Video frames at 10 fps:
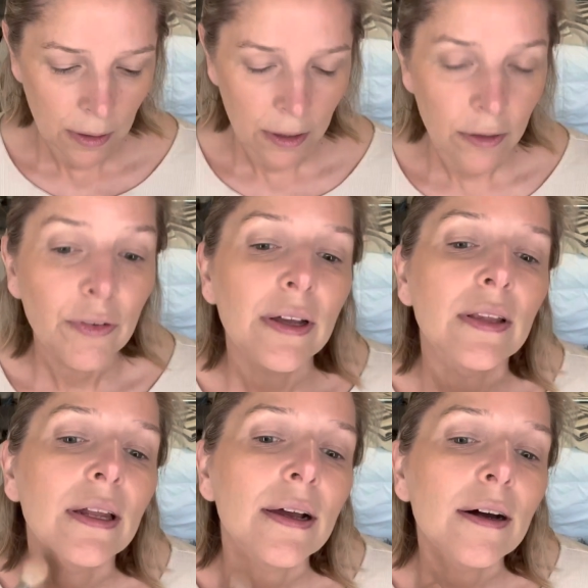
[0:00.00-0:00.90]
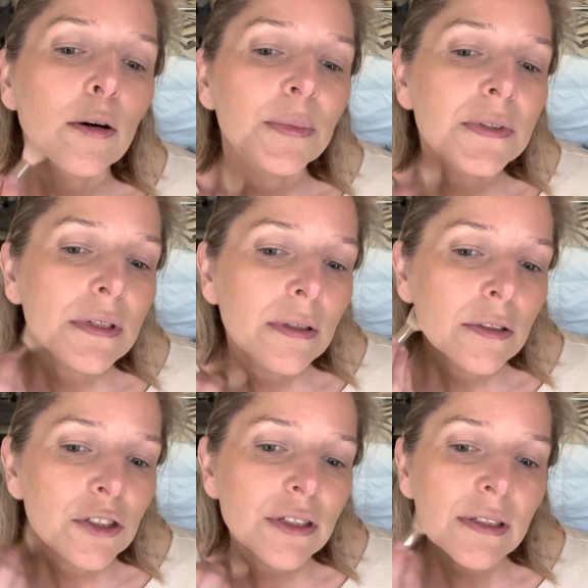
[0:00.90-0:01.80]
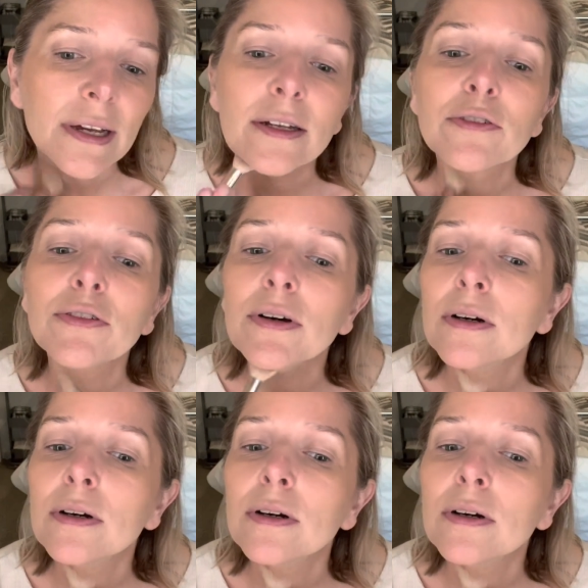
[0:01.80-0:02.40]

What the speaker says: I find that it helps just kind of